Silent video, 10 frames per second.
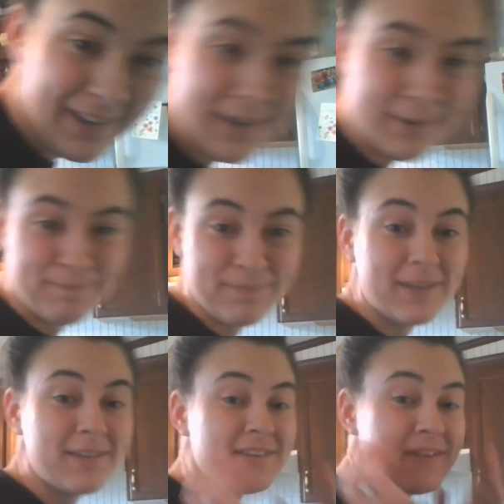Um,
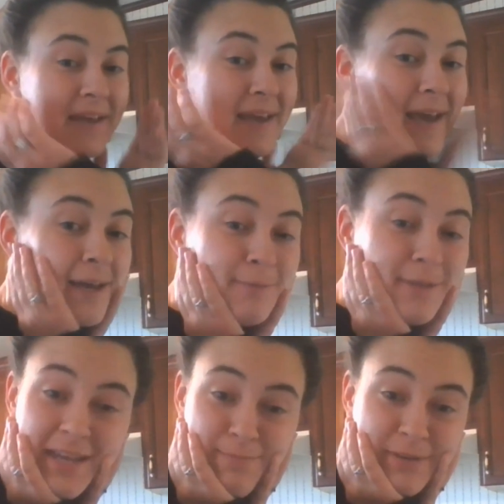today I
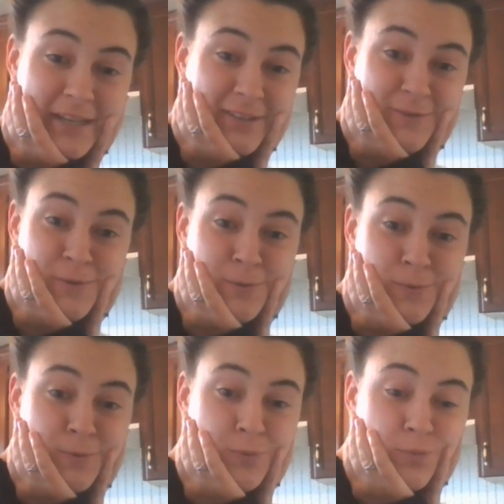am attempting
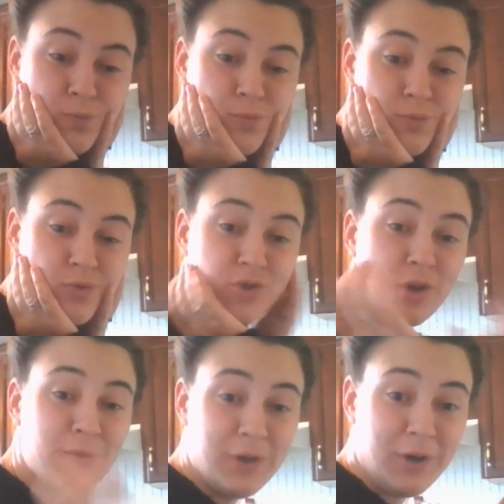to
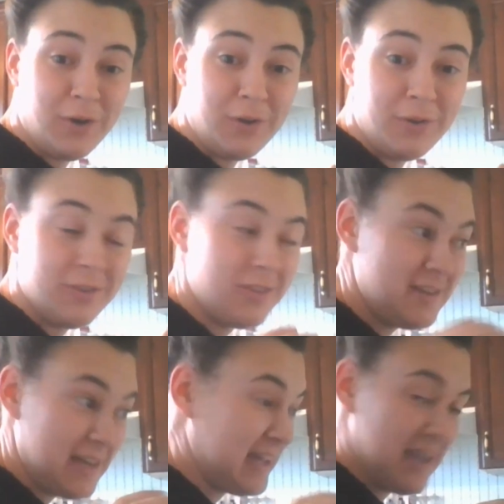show y'all
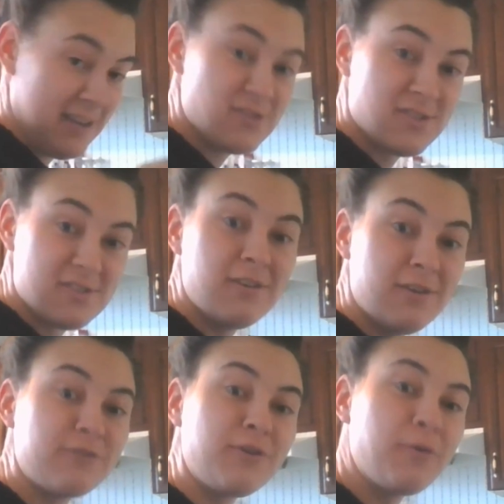the decades
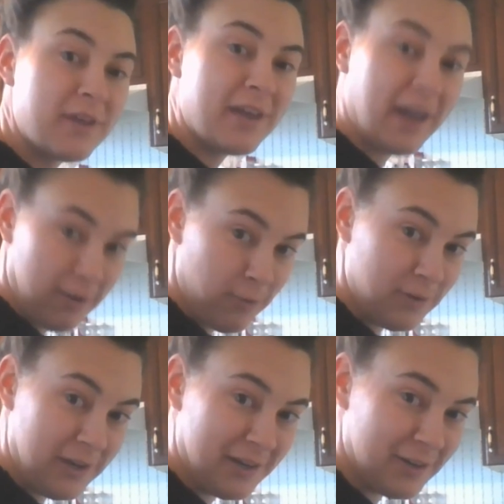of clothing I
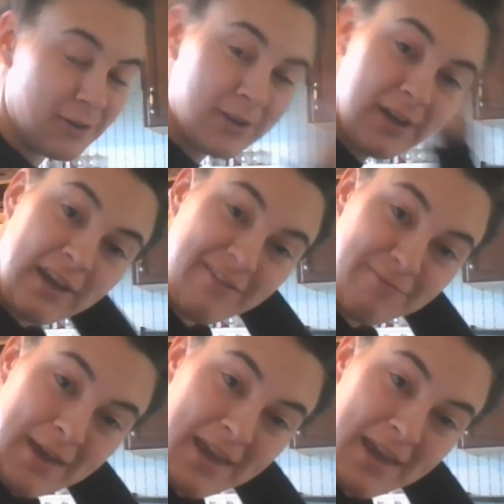own here and have